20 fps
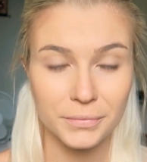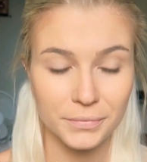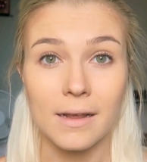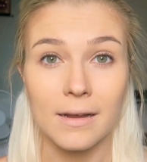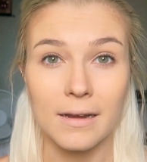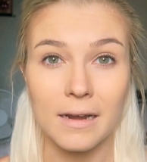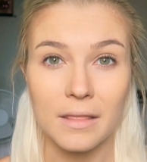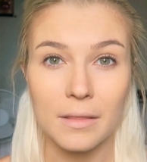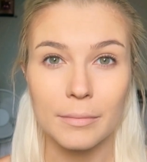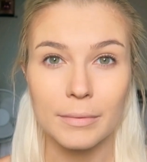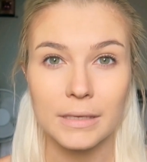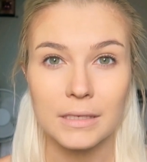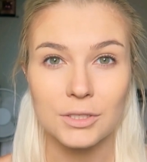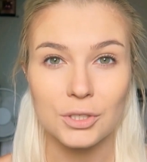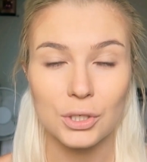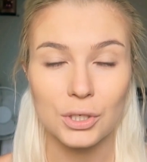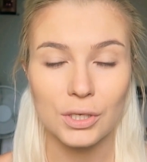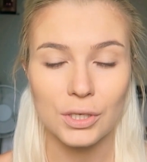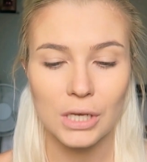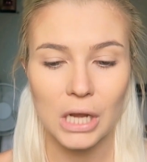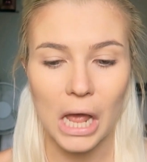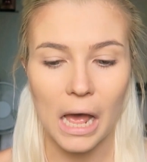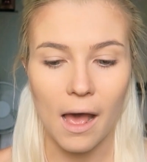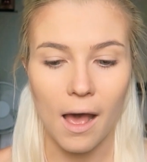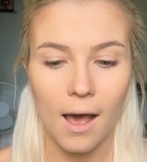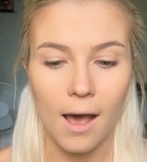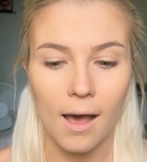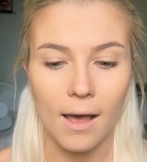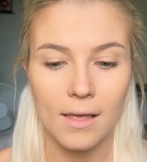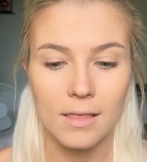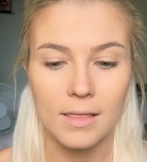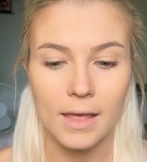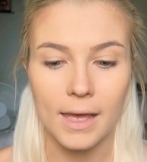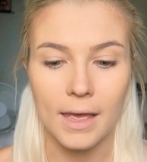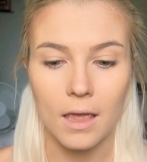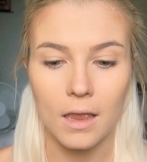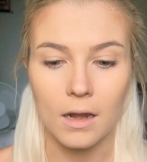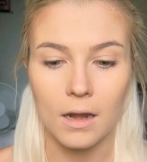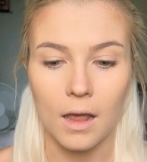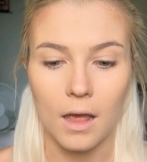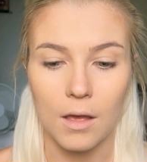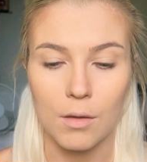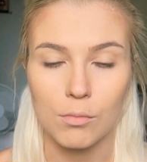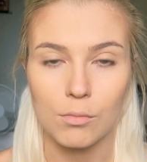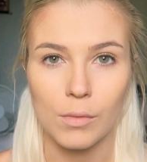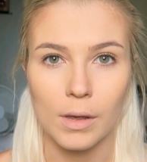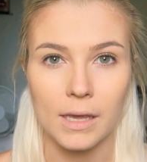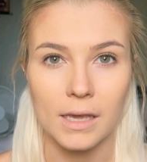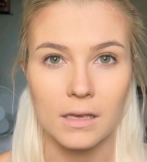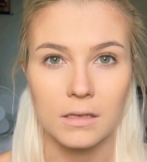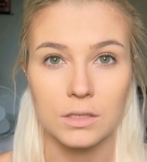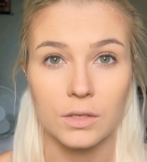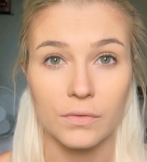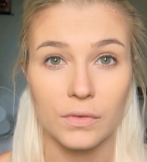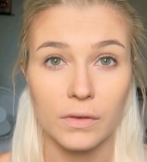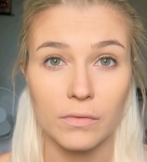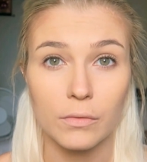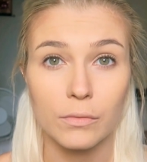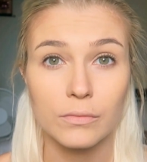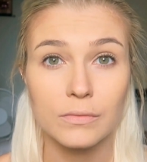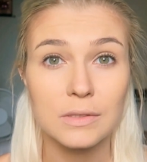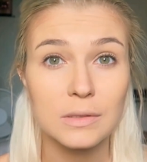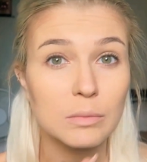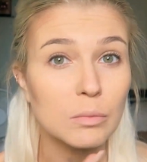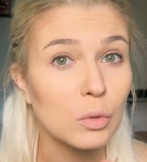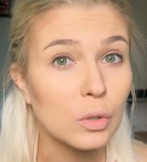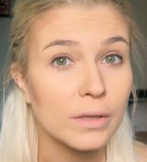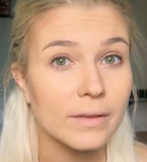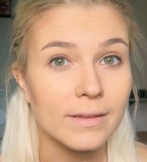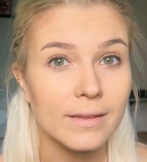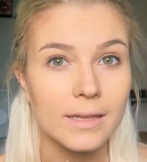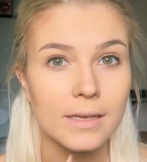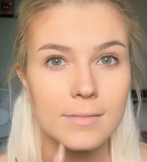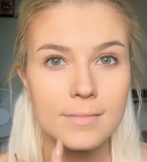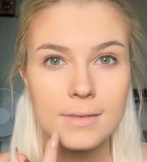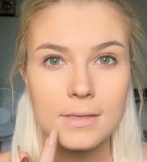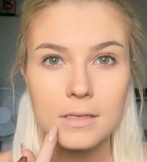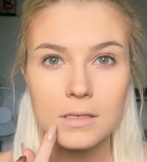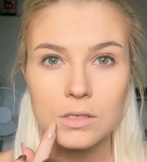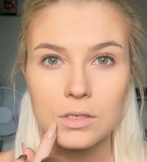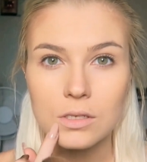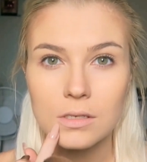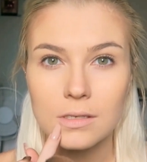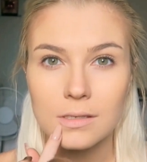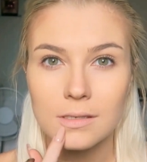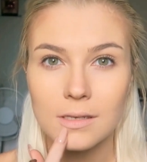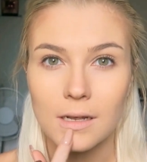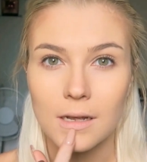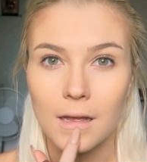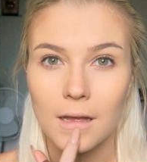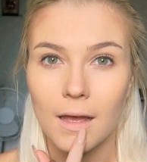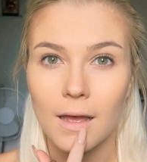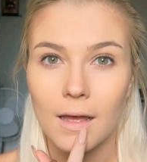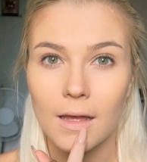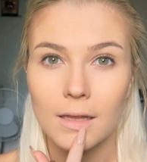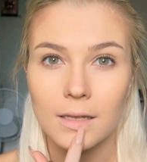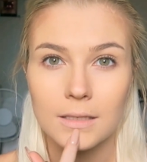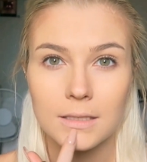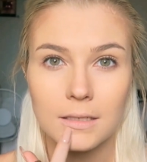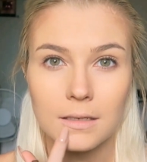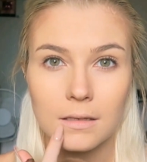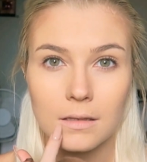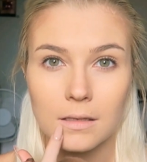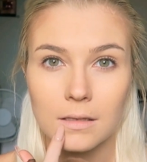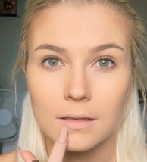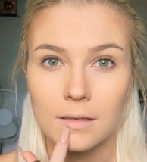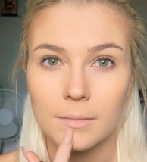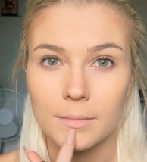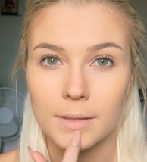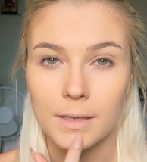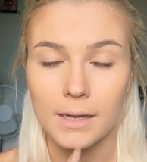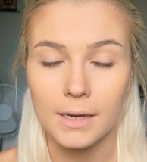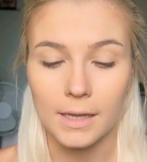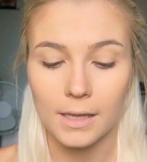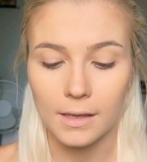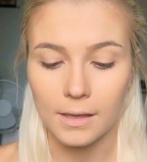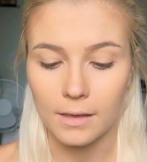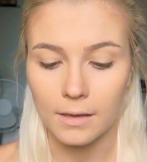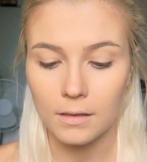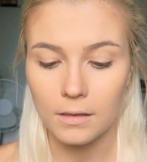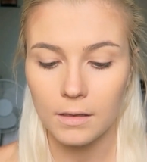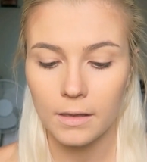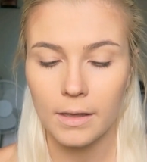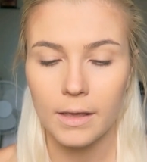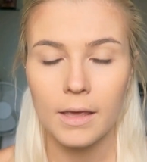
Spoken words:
And another place you can highlight, I guess if you have smaller lips, is just underneath the lip line here.